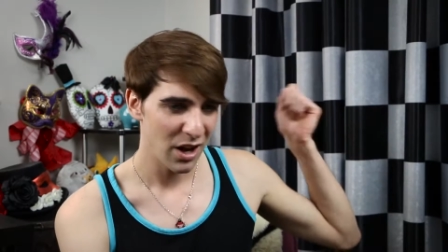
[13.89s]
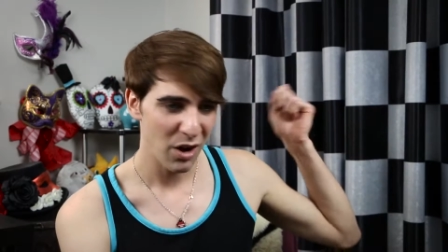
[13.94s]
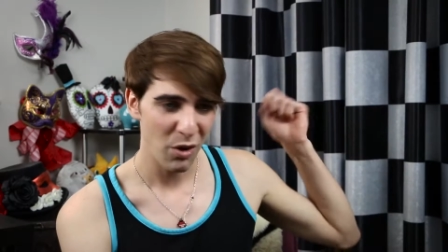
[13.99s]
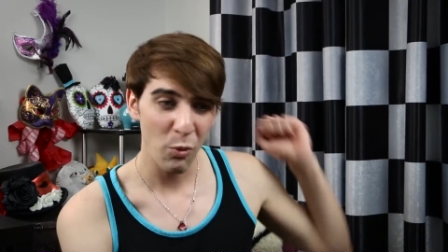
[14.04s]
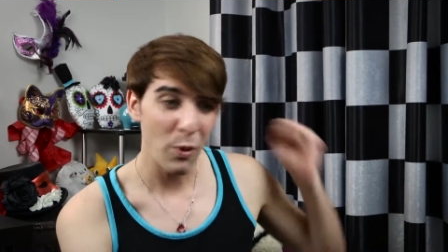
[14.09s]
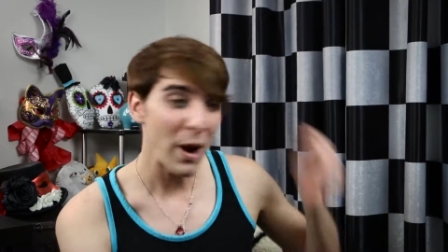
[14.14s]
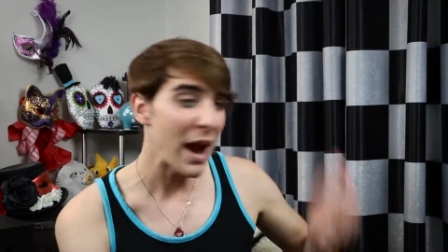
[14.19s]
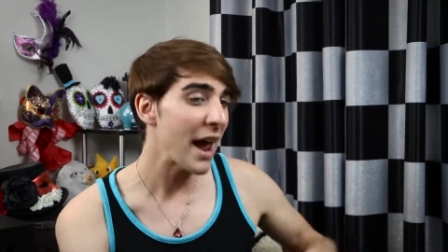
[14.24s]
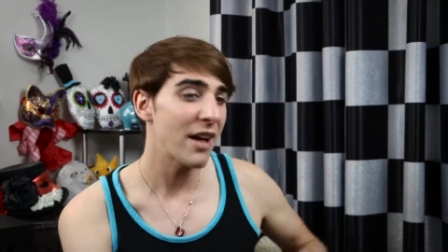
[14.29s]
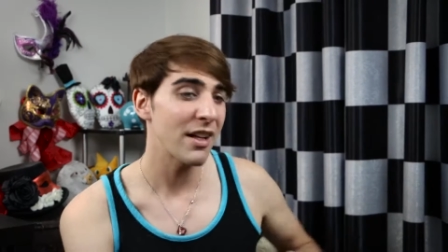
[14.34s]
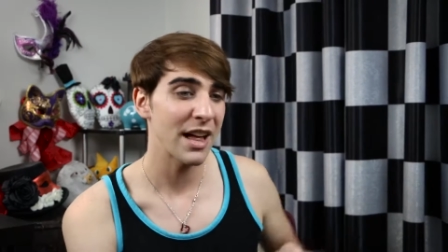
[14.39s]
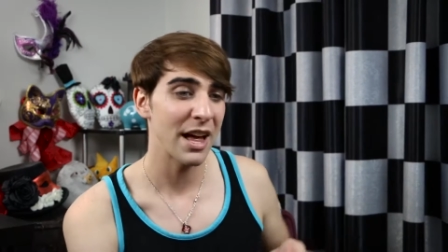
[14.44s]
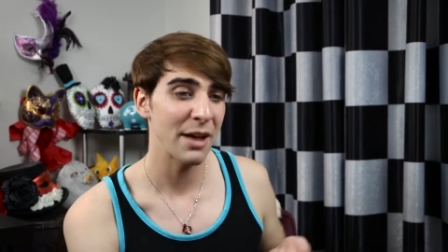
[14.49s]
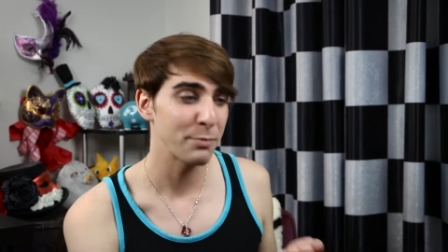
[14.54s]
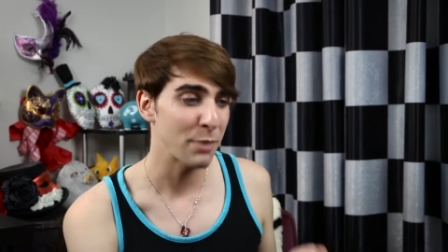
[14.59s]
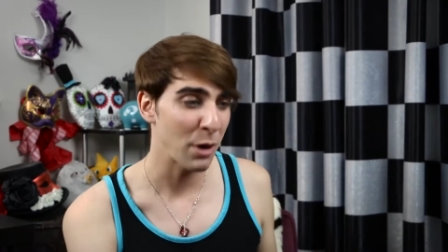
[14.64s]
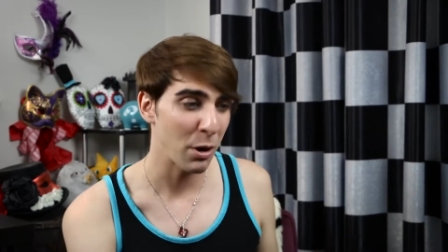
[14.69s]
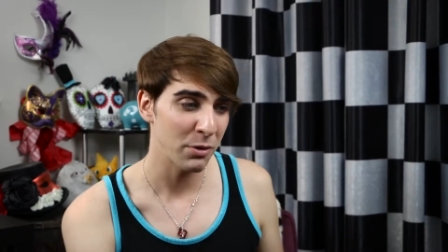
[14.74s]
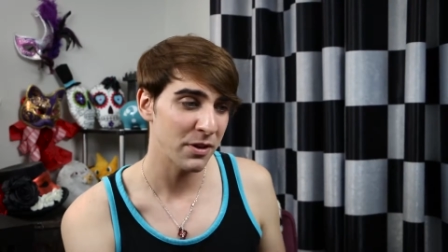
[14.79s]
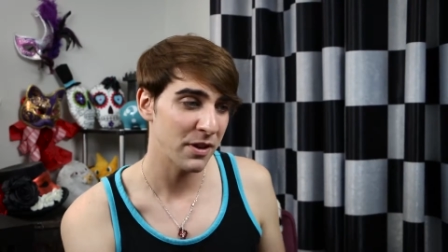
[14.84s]
wail
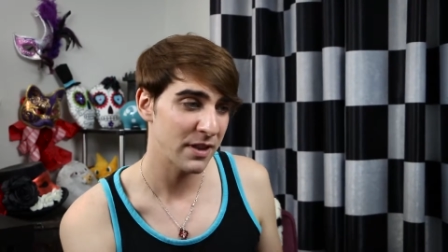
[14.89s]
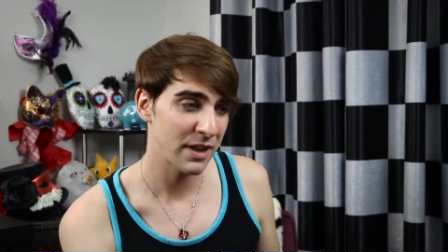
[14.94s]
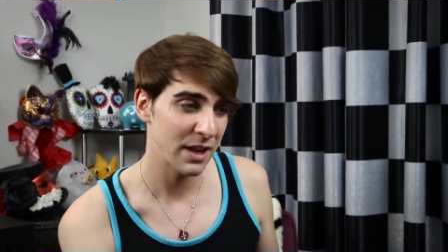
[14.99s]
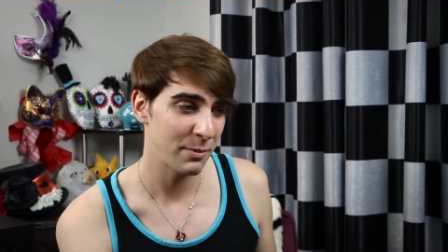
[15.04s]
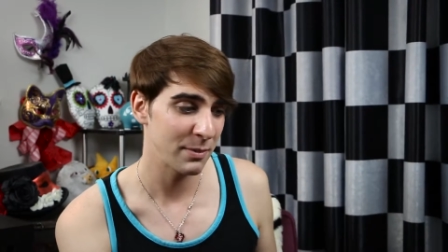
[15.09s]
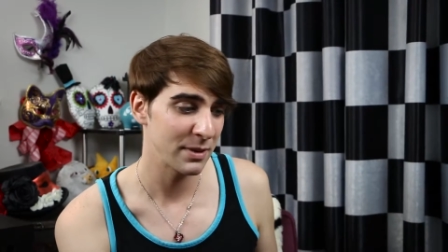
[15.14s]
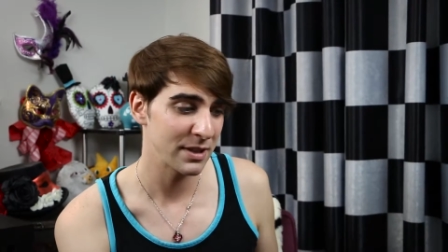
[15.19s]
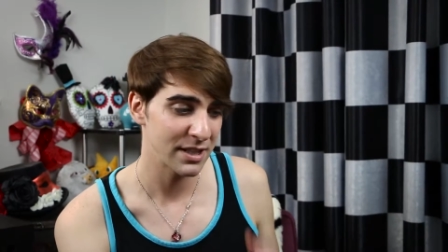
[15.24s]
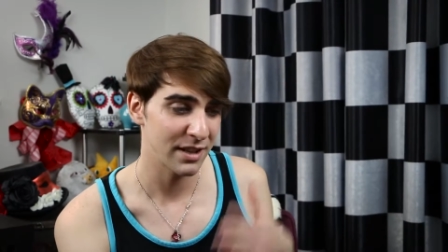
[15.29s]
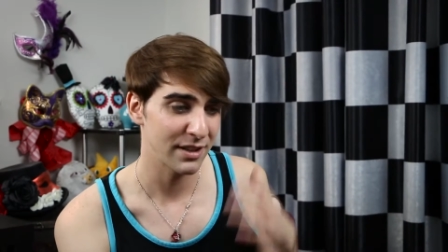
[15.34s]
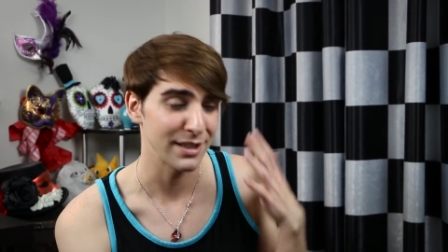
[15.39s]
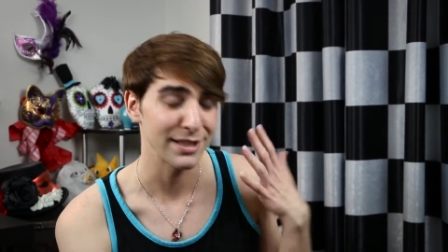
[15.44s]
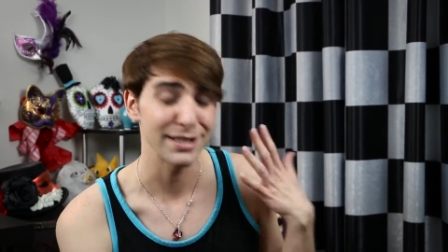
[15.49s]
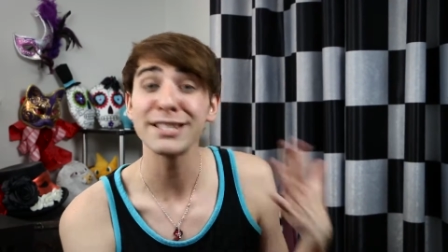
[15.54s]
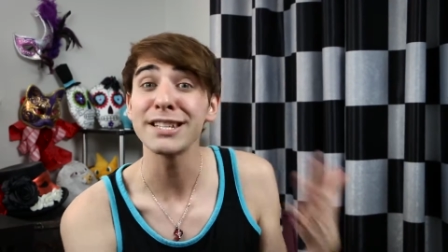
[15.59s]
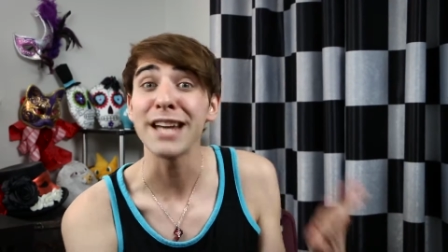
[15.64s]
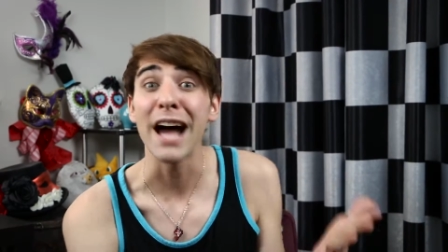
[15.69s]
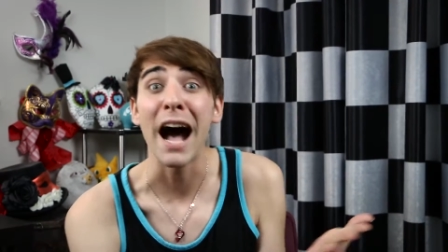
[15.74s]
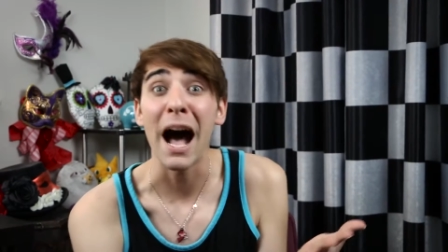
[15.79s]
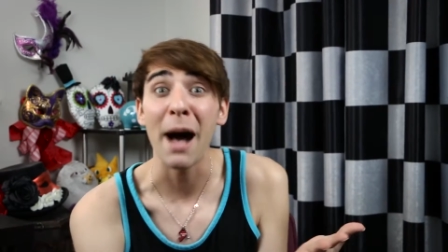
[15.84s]
on both of them until they
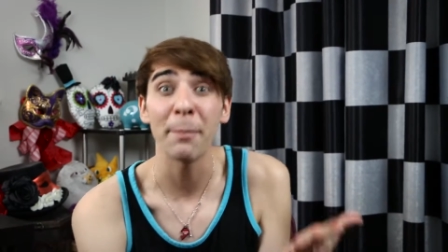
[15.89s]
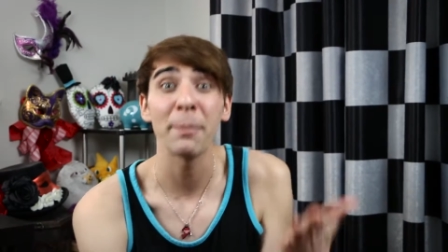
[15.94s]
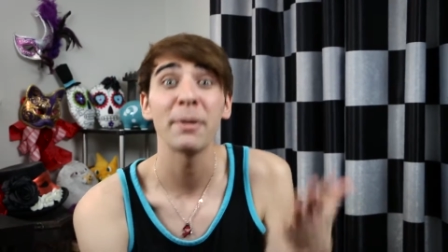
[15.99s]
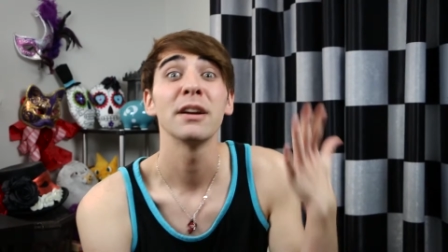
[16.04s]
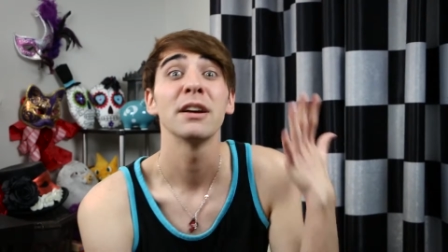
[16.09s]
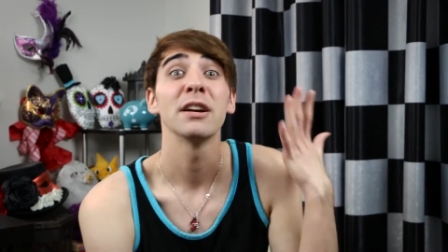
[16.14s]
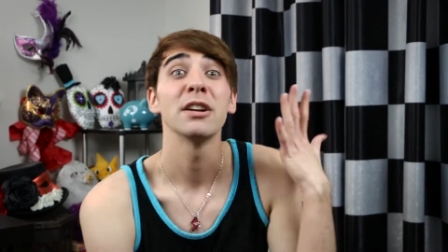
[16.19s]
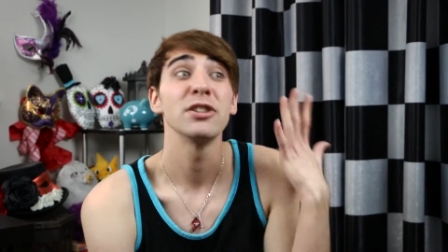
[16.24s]
stop